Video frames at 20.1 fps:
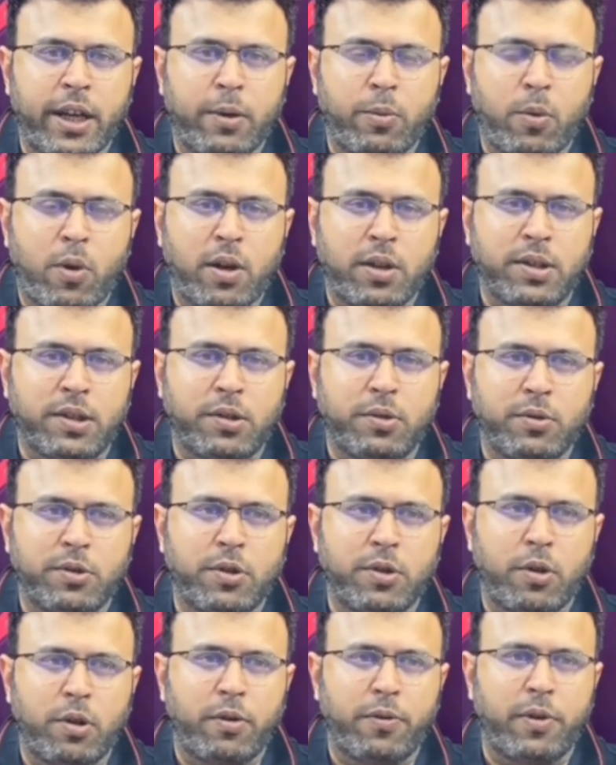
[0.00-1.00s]
was to
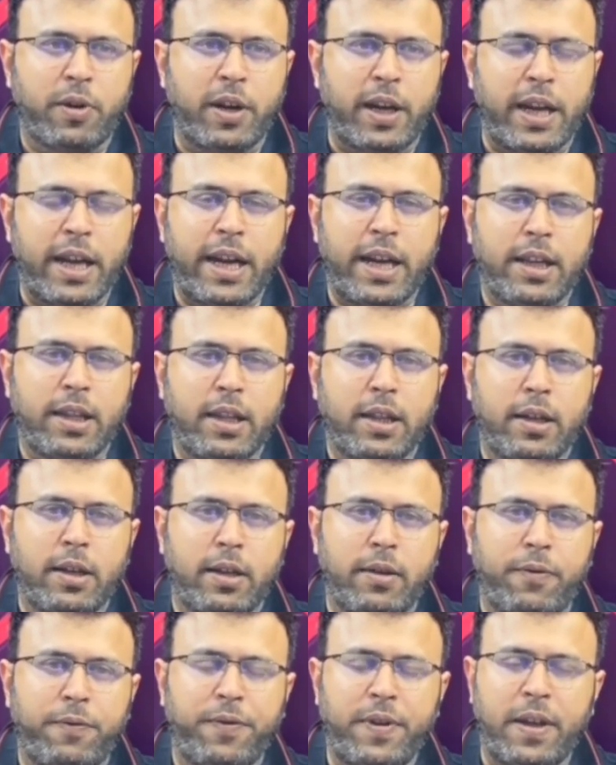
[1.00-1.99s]
sort of create
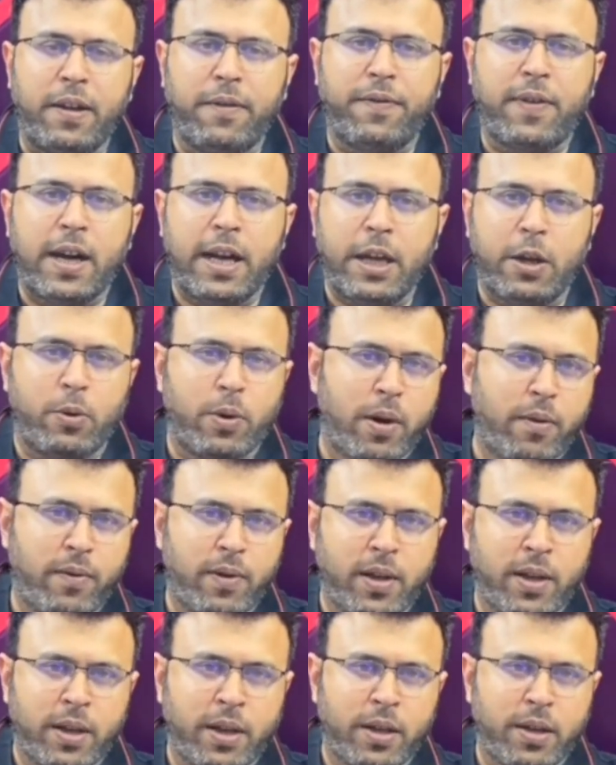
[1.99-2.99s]
the FIFA
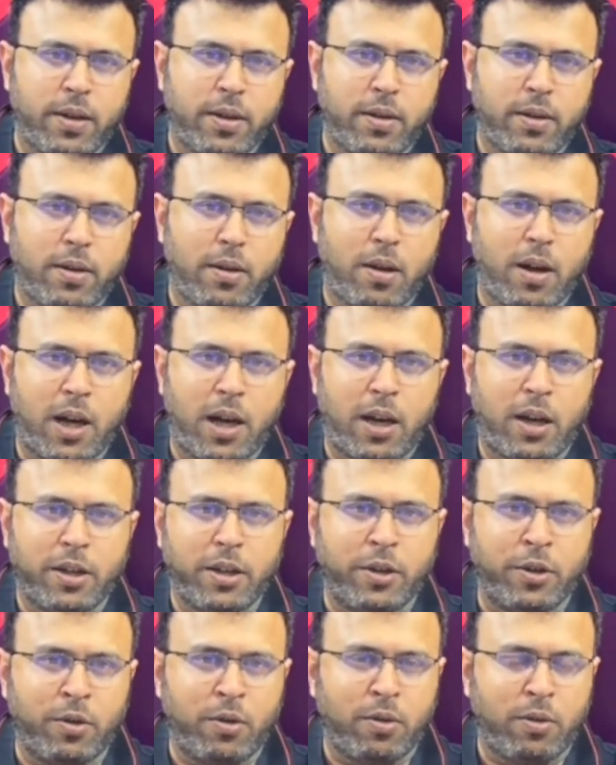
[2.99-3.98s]
equivalent,
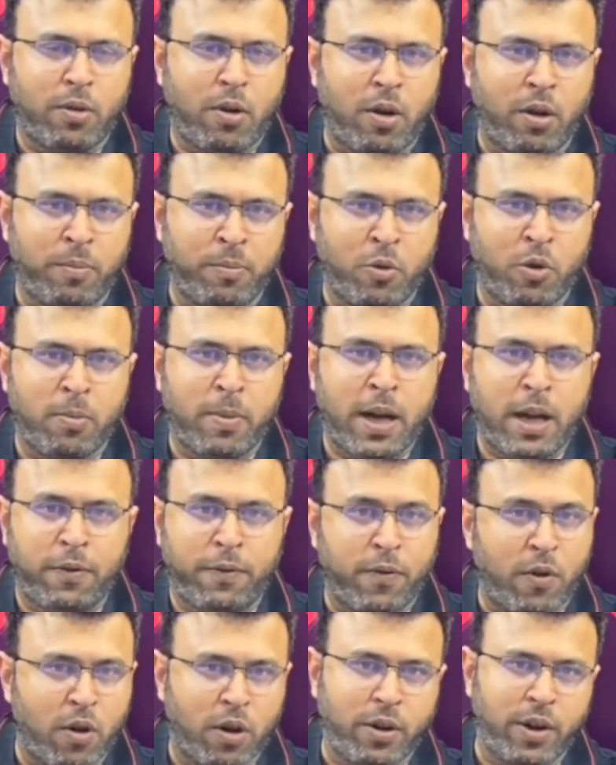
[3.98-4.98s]
on mobile
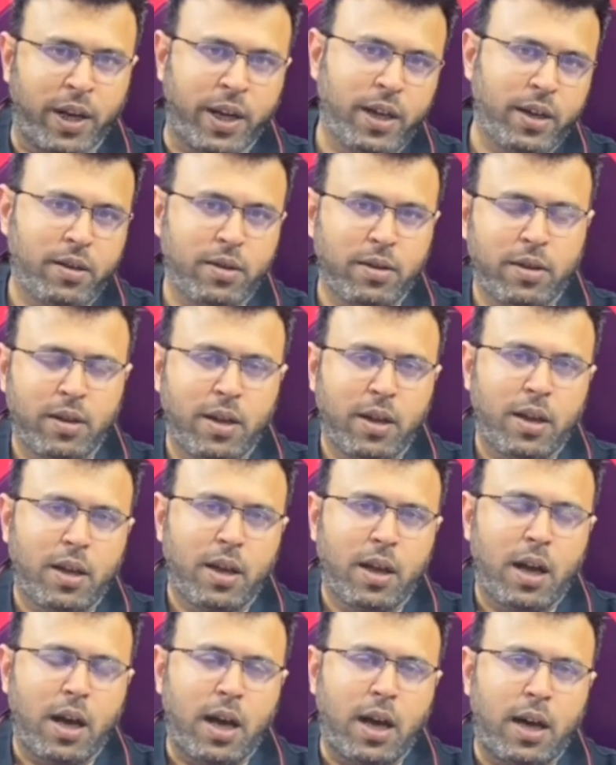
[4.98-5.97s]
for cricket.
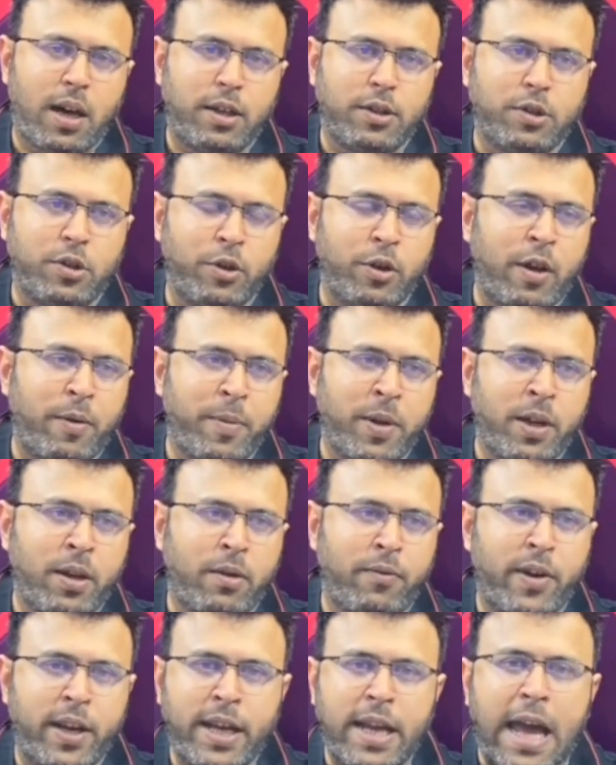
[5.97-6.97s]
I've been a
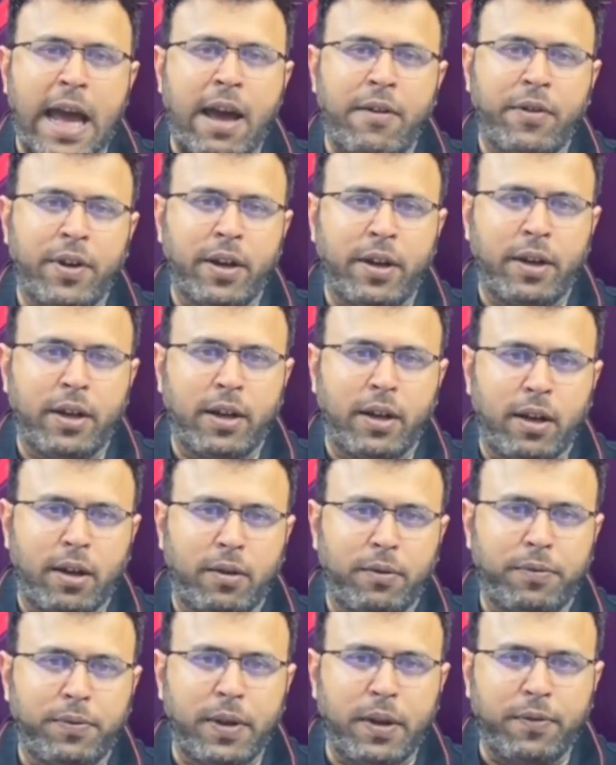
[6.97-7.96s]
very avid
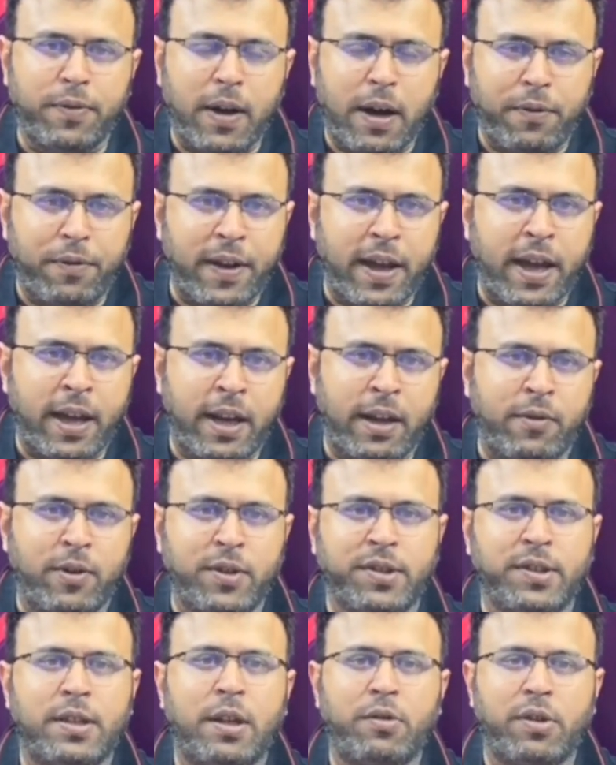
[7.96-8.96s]
FIFA fan ever
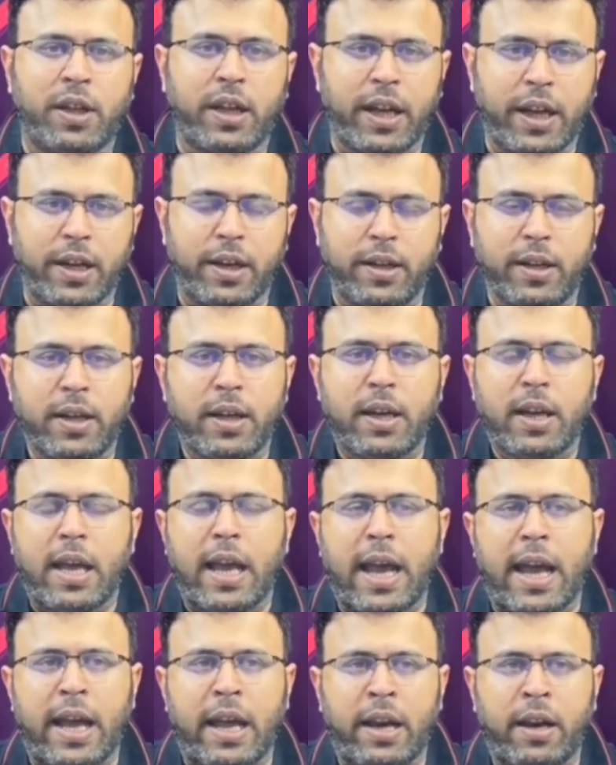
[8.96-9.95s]
since I was a kid,
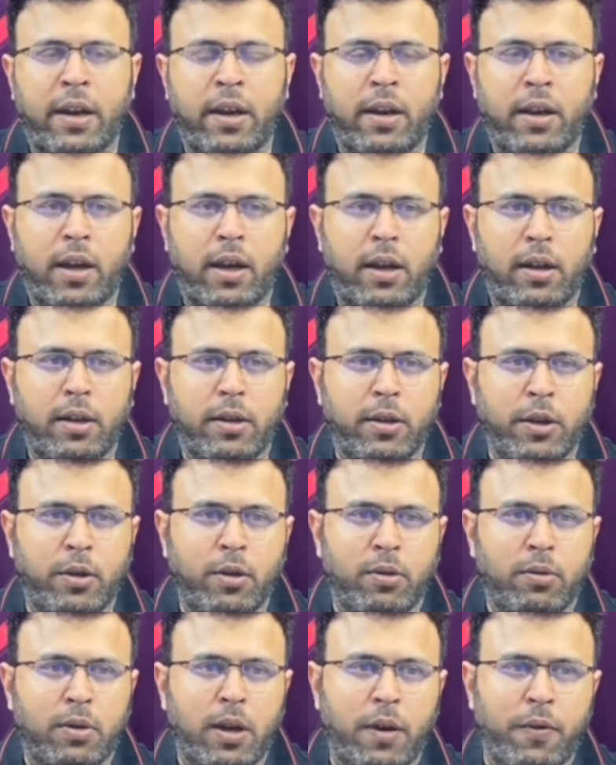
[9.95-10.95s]
and
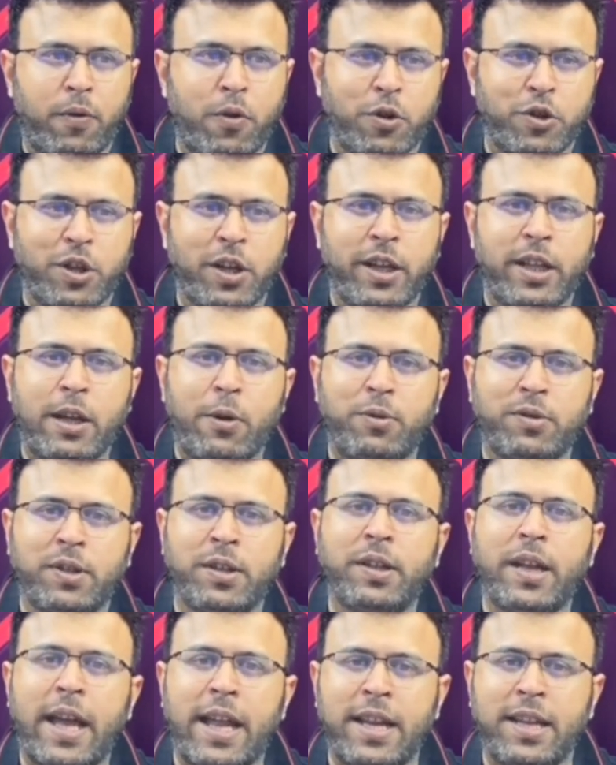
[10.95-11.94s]
unfortunately, there
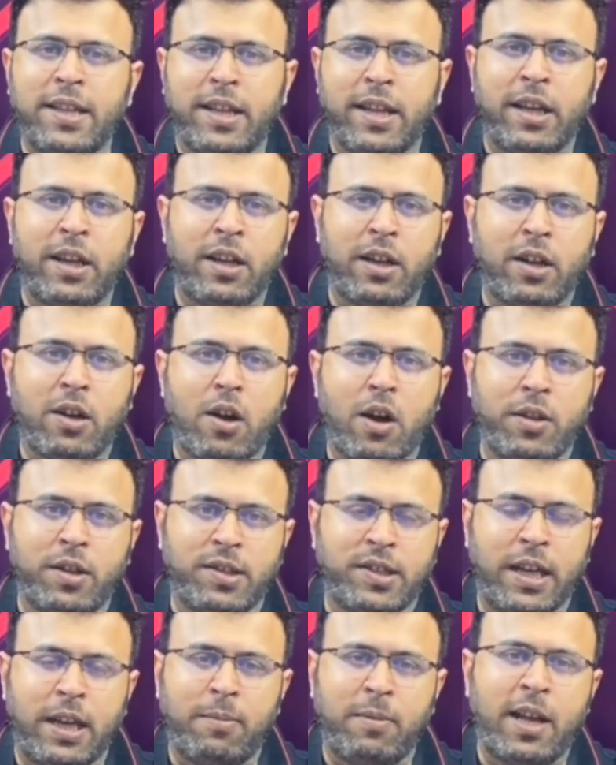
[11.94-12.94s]
wasn't anything on the
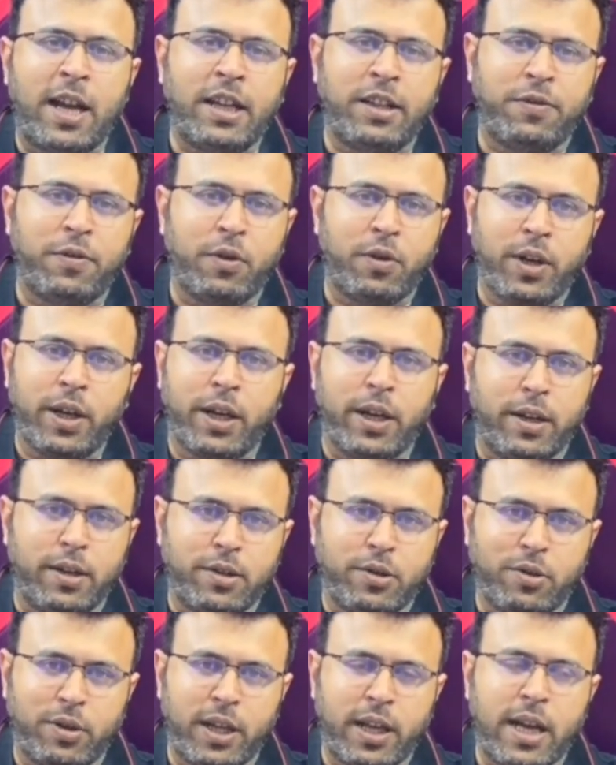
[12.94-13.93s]
same lines for cricket.
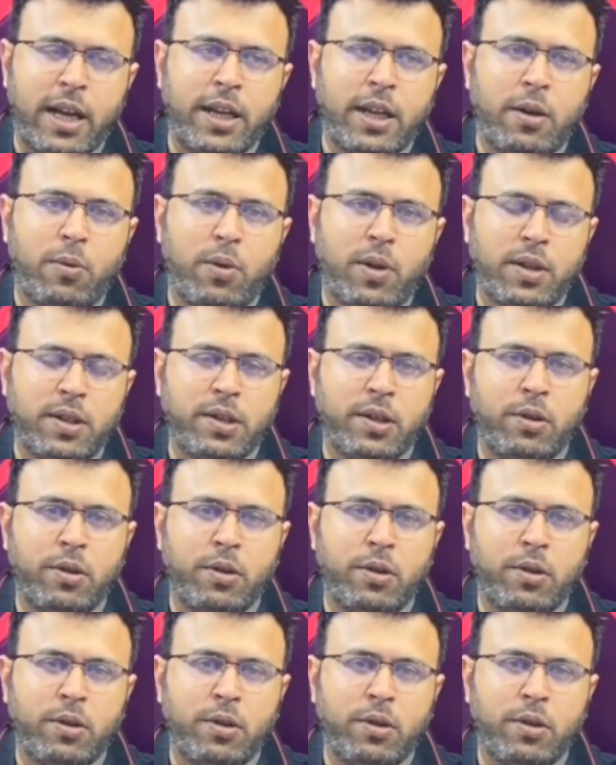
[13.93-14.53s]
So the idea was,